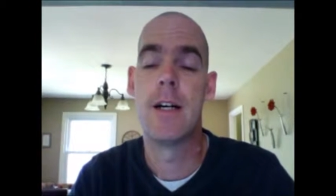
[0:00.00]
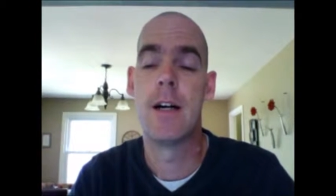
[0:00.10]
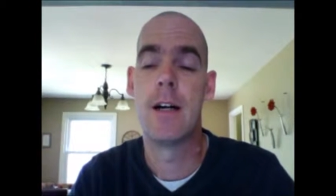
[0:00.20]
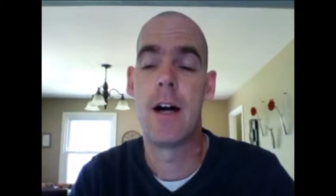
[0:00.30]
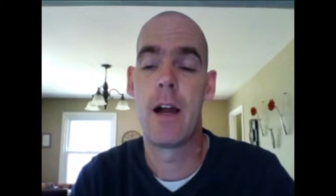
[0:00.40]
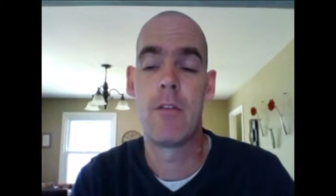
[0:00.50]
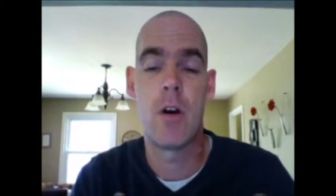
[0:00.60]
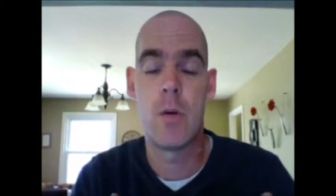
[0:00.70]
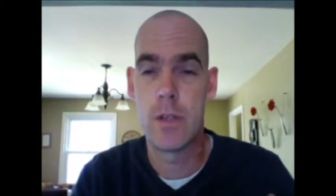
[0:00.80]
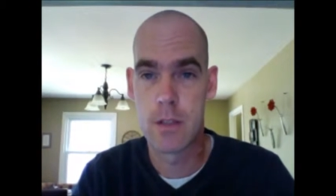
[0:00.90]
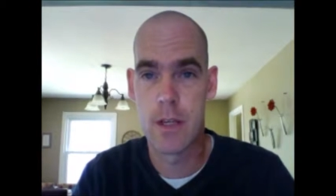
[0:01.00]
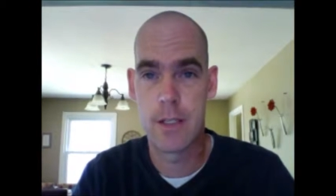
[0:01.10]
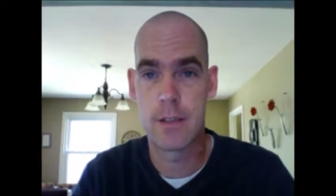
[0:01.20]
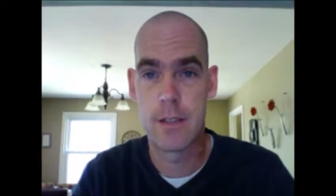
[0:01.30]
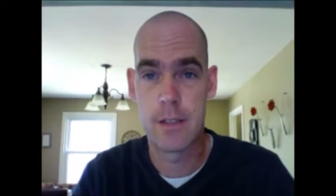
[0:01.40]
I've always
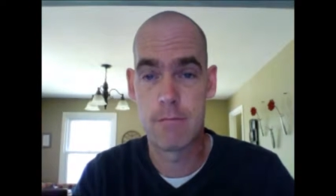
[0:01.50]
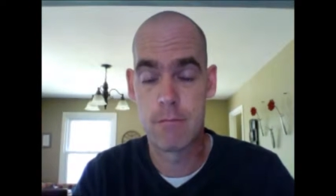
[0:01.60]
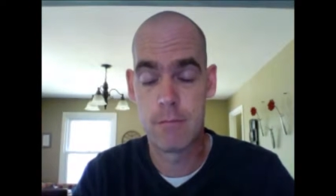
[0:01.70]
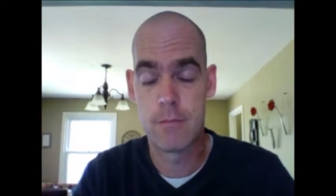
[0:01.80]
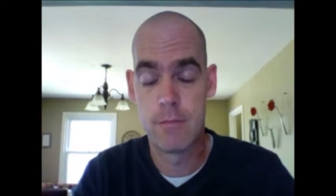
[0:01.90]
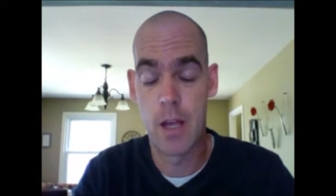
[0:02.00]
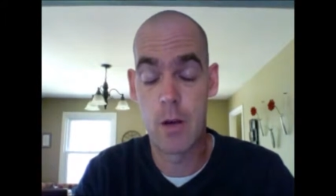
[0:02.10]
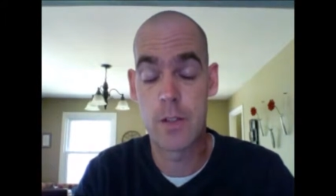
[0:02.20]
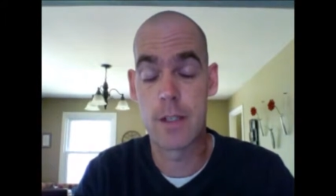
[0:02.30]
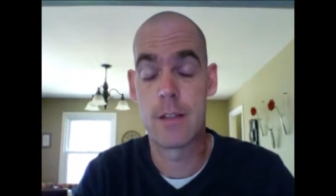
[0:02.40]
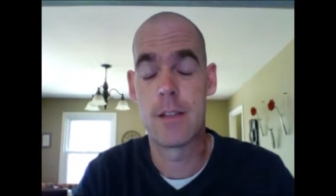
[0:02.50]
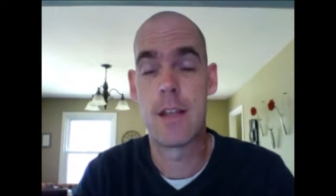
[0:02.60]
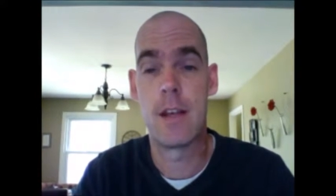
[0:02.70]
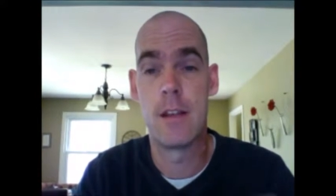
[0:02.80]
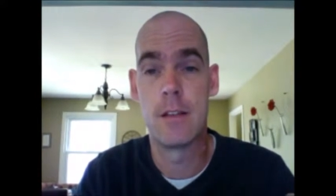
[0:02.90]
liked to, I always like to
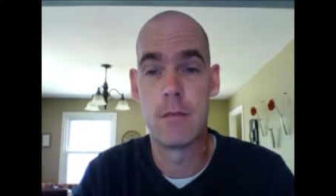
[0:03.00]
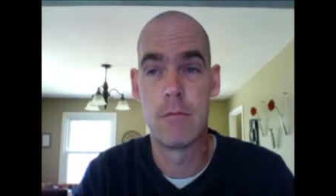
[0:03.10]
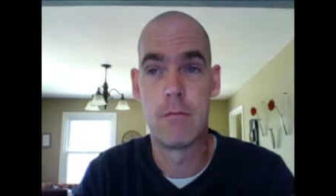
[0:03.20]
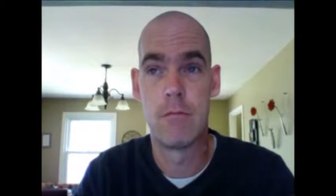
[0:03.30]
say that